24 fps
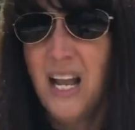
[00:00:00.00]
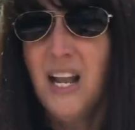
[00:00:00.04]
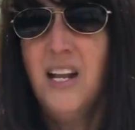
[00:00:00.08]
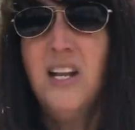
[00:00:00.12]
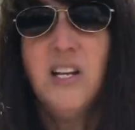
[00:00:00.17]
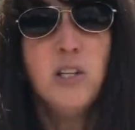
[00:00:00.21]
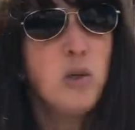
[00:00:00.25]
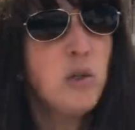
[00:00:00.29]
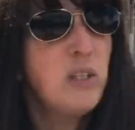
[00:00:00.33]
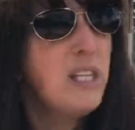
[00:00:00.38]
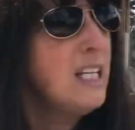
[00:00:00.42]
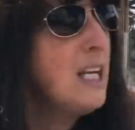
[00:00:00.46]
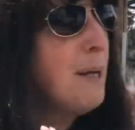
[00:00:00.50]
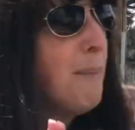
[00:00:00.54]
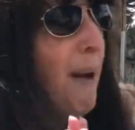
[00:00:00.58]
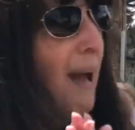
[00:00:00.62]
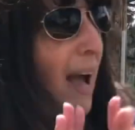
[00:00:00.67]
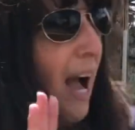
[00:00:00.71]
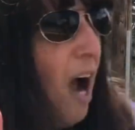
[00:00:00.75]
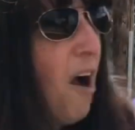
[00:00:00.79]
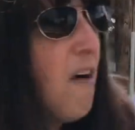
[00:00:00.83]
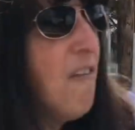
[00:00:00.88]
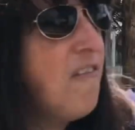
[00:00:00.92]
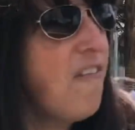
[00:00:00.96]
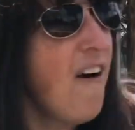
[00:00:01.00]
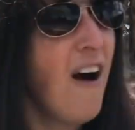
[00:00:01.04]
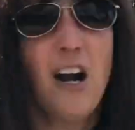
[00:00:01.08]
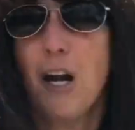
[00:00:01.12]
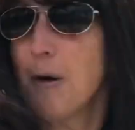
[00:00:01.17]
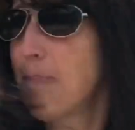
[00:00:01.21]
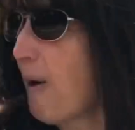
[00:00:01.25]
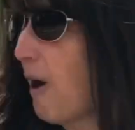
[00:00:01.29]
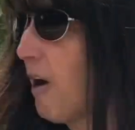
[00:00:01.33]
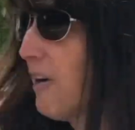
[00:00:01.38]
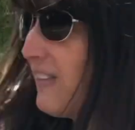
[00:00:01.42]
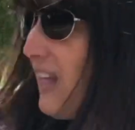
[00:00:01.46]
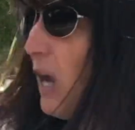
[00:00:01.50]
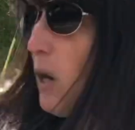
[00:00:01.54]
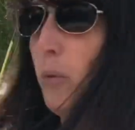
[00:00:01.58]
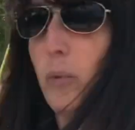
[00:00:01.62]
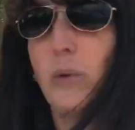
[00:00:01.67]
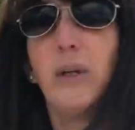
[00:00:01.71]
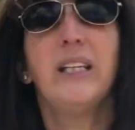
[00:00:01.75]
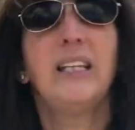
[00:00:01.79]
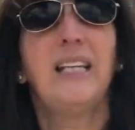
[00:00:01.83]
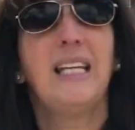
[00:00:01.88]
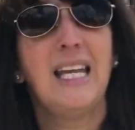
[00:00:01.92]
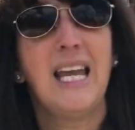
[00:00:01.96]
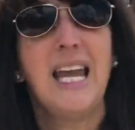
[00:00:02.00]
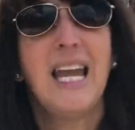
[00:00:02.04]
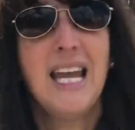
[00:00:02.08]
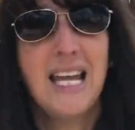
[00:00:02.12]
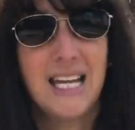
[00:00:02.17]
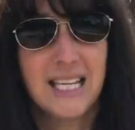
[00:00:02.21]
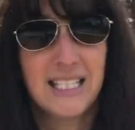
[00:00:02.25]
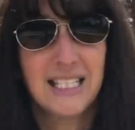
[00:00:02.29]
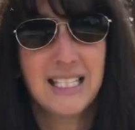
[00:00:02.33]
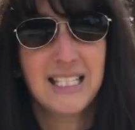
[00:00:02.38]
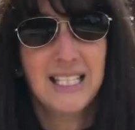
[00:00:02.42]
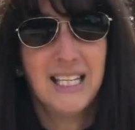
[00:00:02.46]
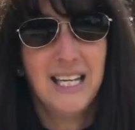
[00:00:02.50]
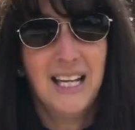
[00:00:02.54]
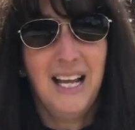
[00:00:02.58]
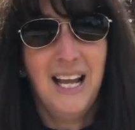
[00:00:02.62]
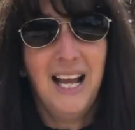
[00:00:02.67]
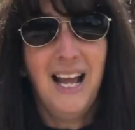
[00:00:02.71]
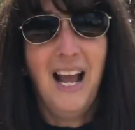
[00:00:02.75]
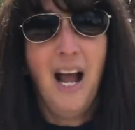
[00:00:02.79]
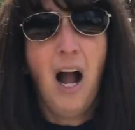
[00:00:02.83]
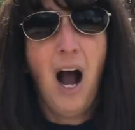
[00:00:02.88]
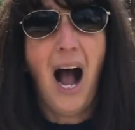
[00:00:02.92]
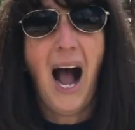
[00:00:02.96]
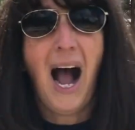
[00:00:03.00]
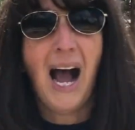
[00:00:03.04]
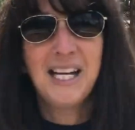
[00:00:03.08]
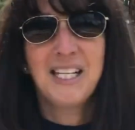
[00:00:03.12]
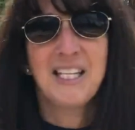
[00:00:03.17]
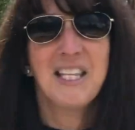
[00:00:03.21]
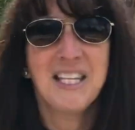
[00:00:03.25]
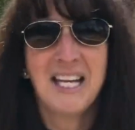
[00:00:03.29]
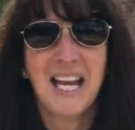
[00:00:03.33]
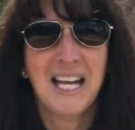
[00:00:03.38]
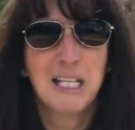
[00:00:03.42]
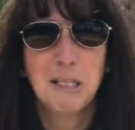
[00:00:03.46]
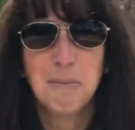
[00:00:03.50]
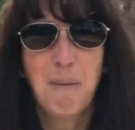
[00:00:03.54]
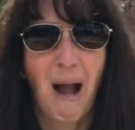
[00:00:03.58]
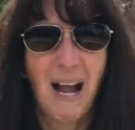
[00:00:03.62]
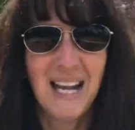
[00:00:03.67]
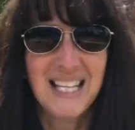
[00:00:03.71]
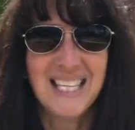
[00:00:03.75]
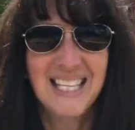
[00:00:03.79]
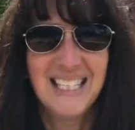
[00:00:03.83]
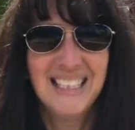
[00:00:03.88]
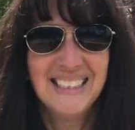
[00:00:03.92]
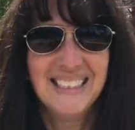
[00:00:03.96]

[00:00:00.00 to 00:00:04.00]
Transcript: So think about how far apart that really is. On to the next spot.